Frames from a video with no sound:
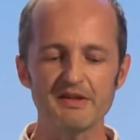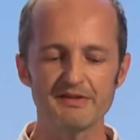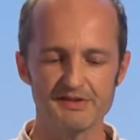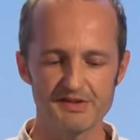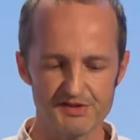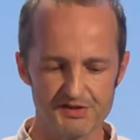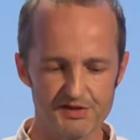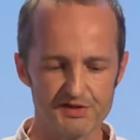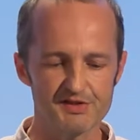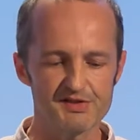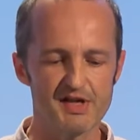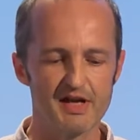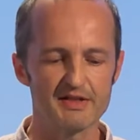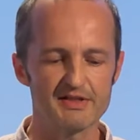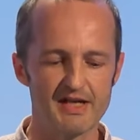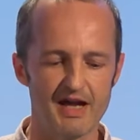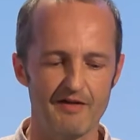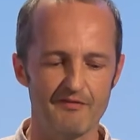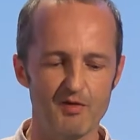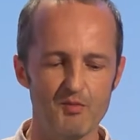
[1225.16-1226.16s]
This turns out
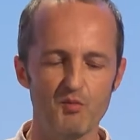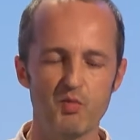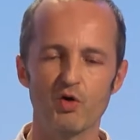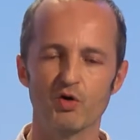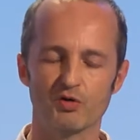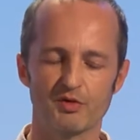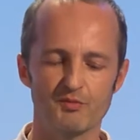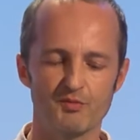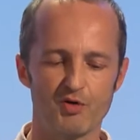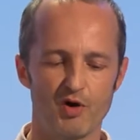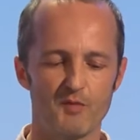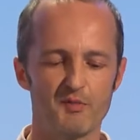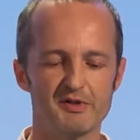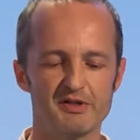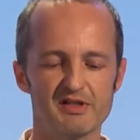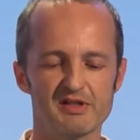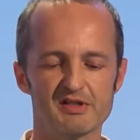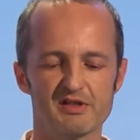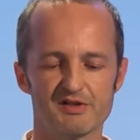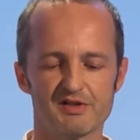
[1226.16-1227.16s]
to have important
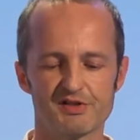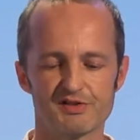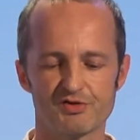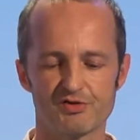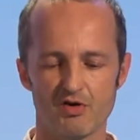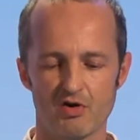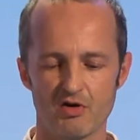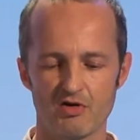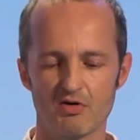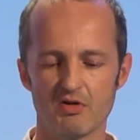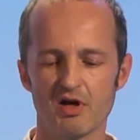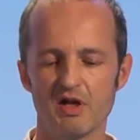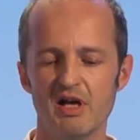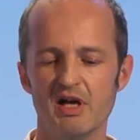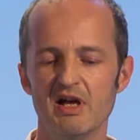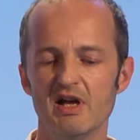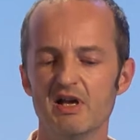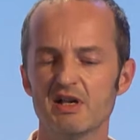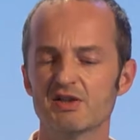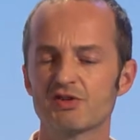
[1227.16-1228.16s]
properties because strong,
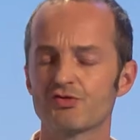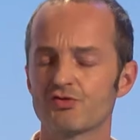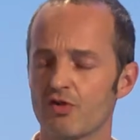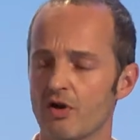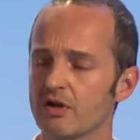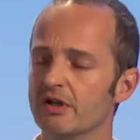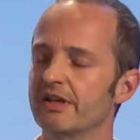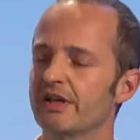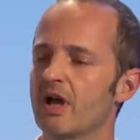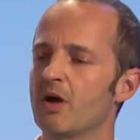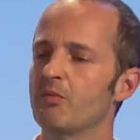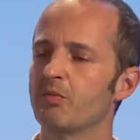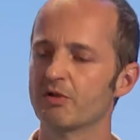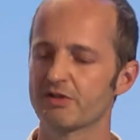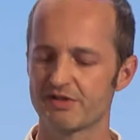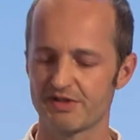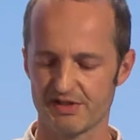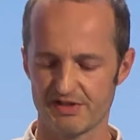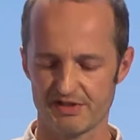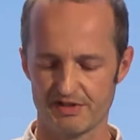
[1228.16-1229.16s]
strongly
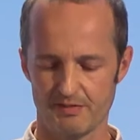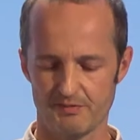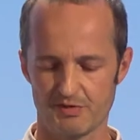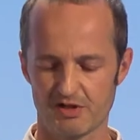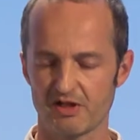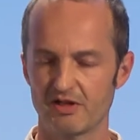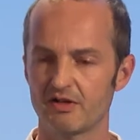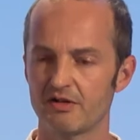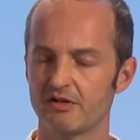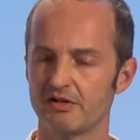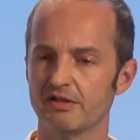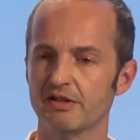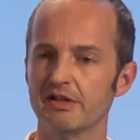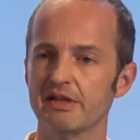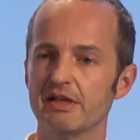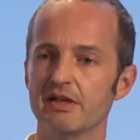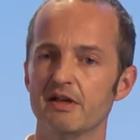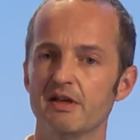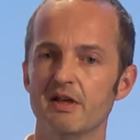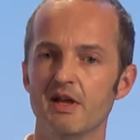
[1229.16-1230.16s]
coupled systems can
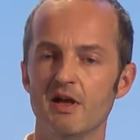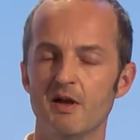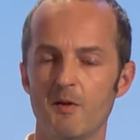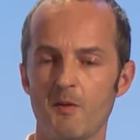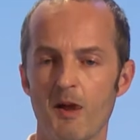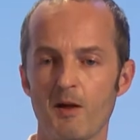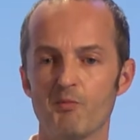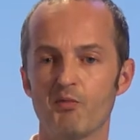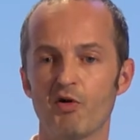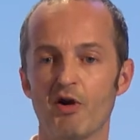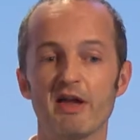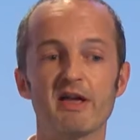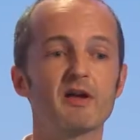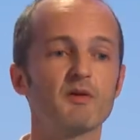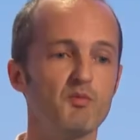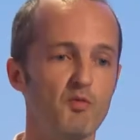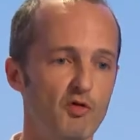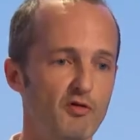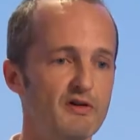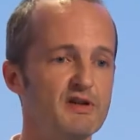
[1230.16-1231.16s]
clearly
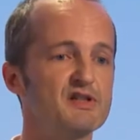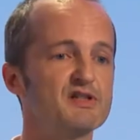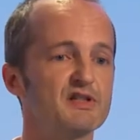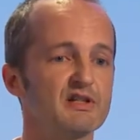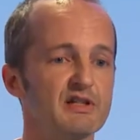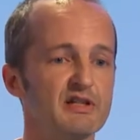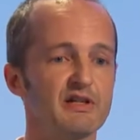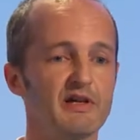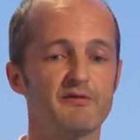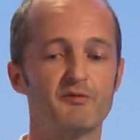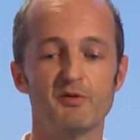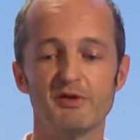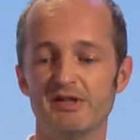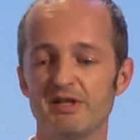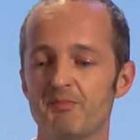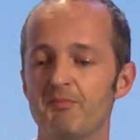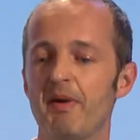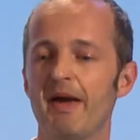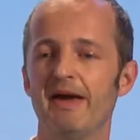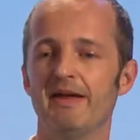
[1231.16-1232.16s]
break more easily. If we
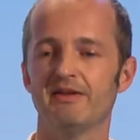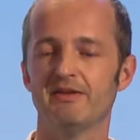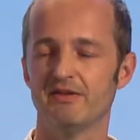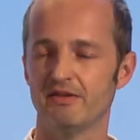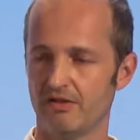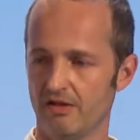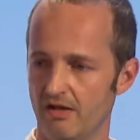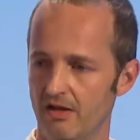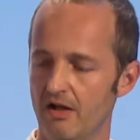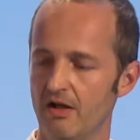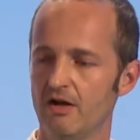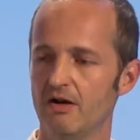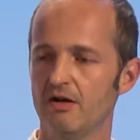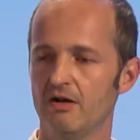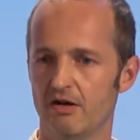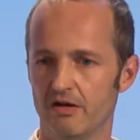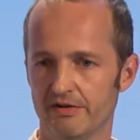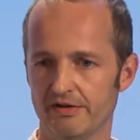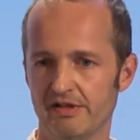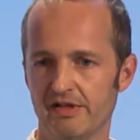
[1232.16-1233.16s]
depend
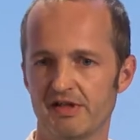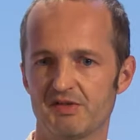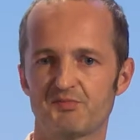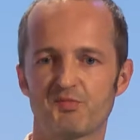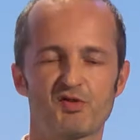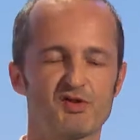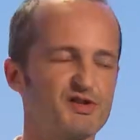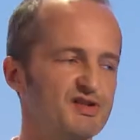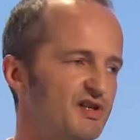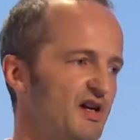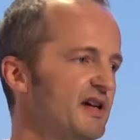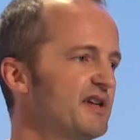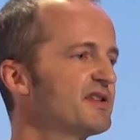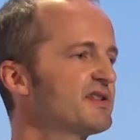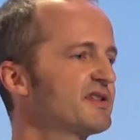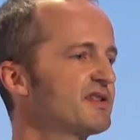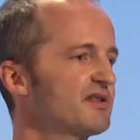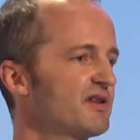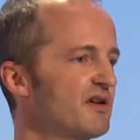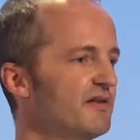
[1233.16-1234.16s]
on the
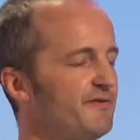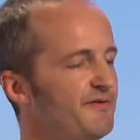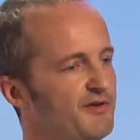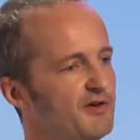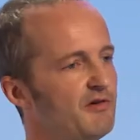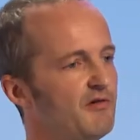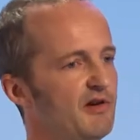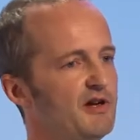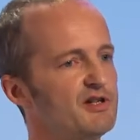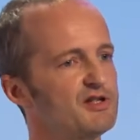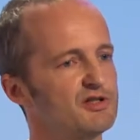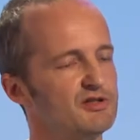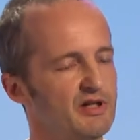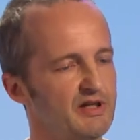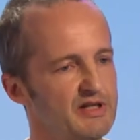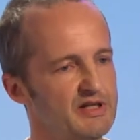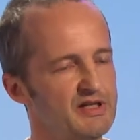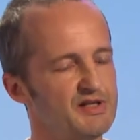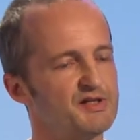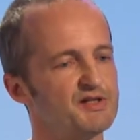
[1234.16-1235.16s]
precise configuration
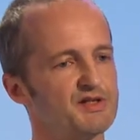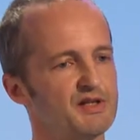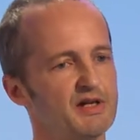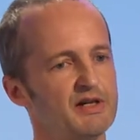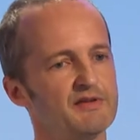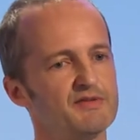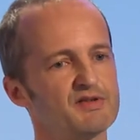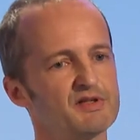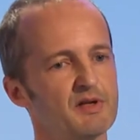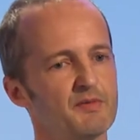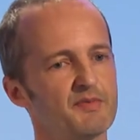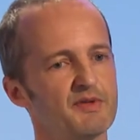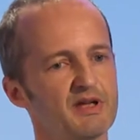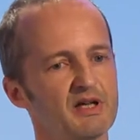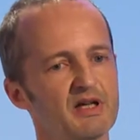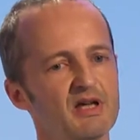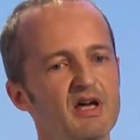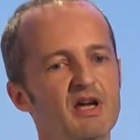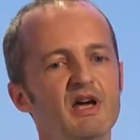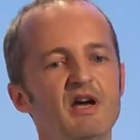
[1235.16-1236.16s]
on the inside of
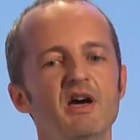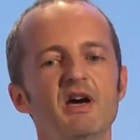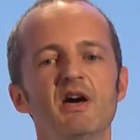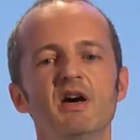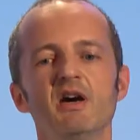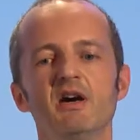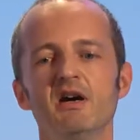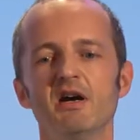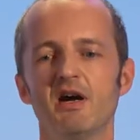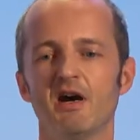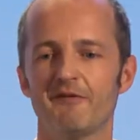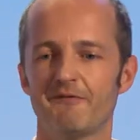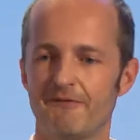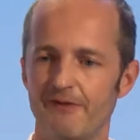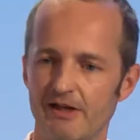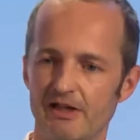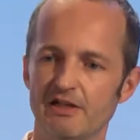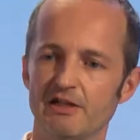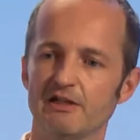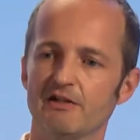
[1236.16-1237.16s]
something, a
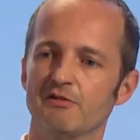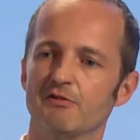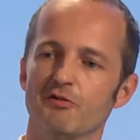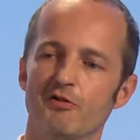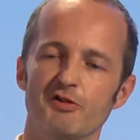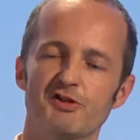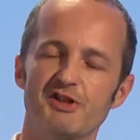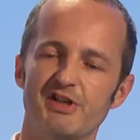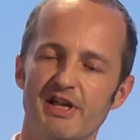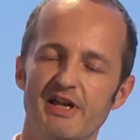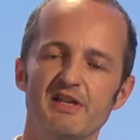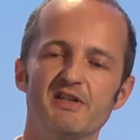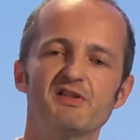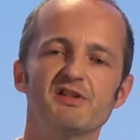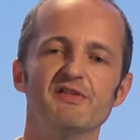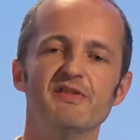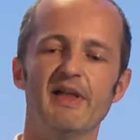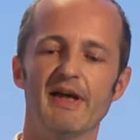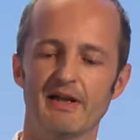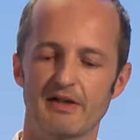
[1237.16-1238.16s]
failure or a change
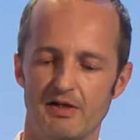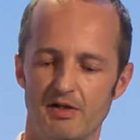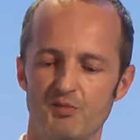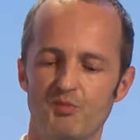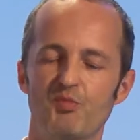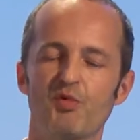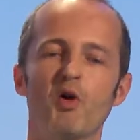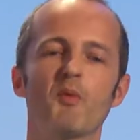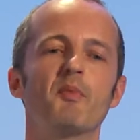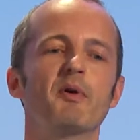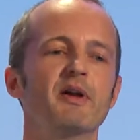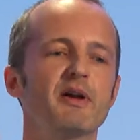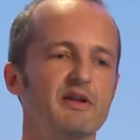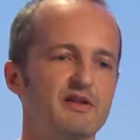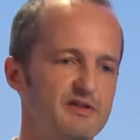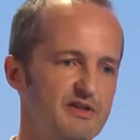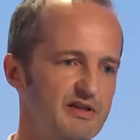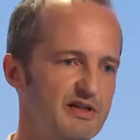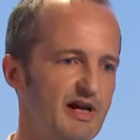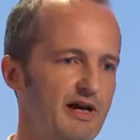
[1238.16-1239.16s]
in that can
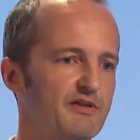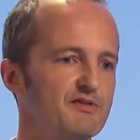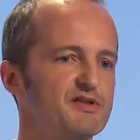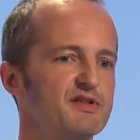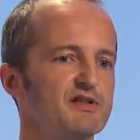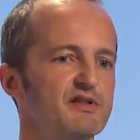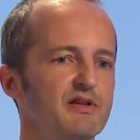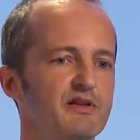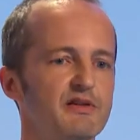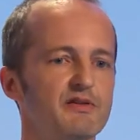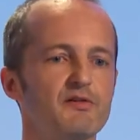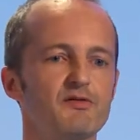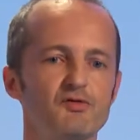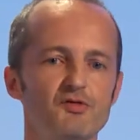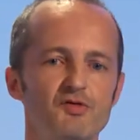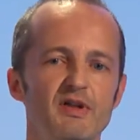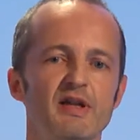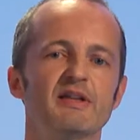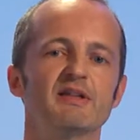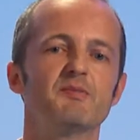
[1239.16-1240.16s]
propagate to the outside
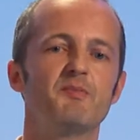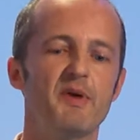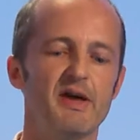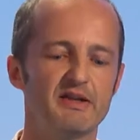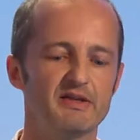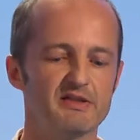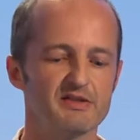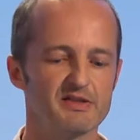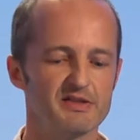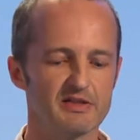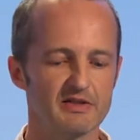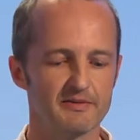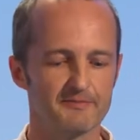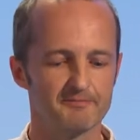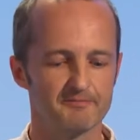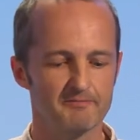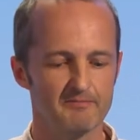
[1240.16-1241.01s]
through that dependency.